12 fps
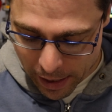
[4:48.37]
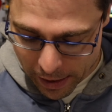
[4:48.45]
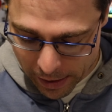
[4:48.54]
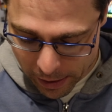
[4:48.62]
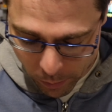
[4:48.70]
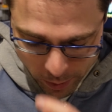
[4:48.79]

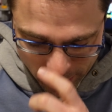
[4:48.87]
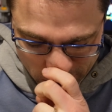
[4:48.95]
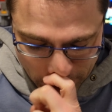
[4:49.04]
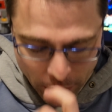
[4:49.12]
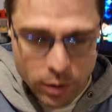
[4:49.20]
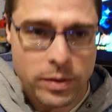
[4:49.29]
What
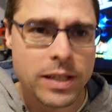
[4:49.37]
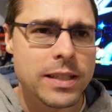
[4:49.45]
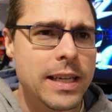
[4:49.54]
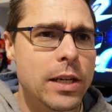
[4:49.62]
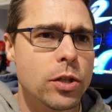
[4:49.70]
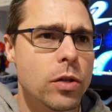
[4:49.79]
else? There was a
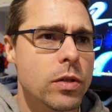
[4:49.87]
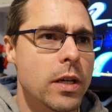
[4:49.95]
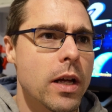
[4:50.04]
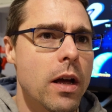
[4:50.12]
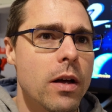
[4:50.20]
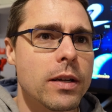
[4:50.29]

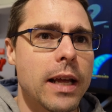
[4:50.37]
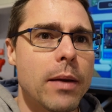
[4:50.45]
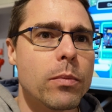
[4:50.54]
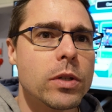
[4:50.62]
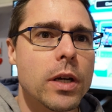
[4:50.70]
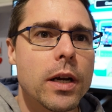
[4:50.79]
6-shooter card
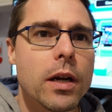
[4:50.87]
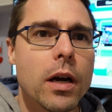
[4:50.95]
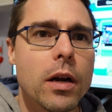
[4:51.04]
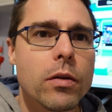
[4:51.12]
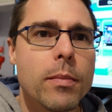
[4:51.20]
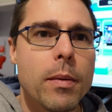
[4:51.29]
game which I
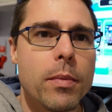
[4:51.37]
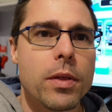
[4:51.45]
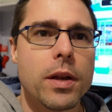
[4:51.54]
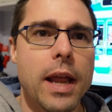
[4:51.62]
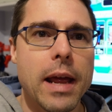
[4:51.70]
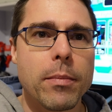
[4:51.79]
can't remember
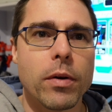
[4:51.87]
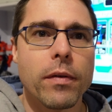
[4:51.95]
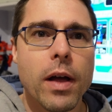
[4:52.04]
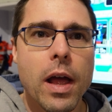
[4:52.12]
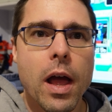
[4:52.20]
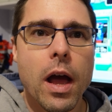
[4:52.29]
the name of.